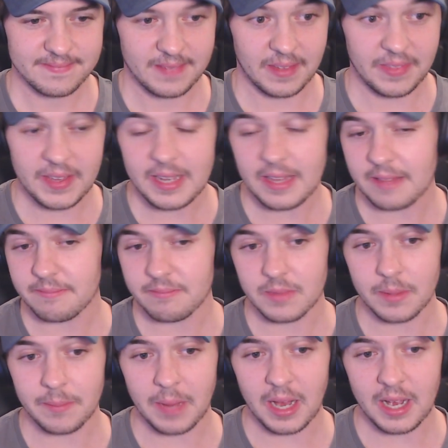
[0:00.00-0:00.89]
I think
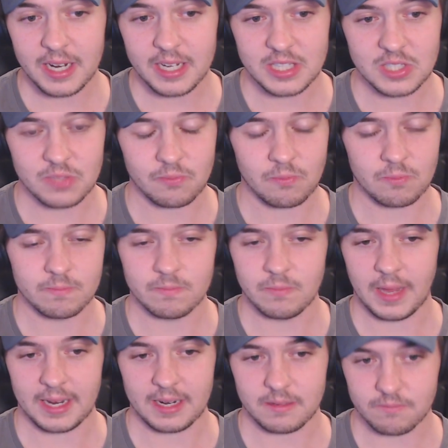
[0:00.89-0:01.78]
the market's
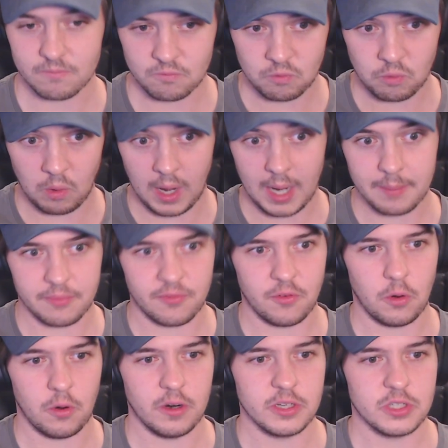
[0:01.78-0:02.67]
like right
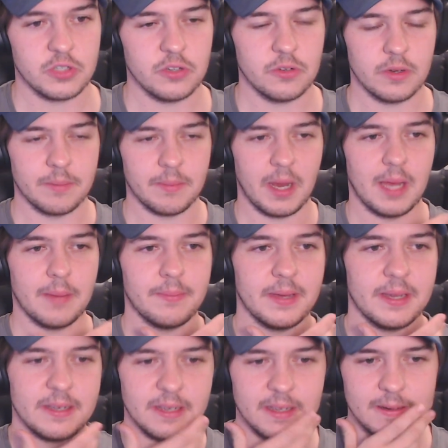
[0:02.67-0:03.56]
for it too, in my
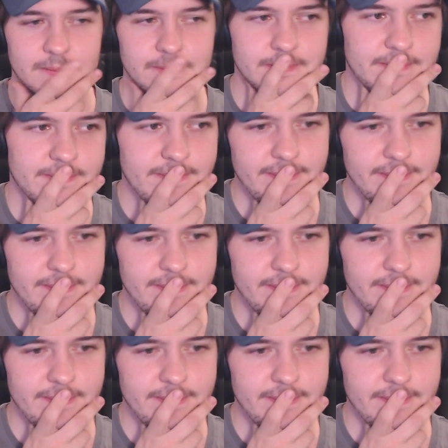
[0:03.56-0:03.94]
opinion.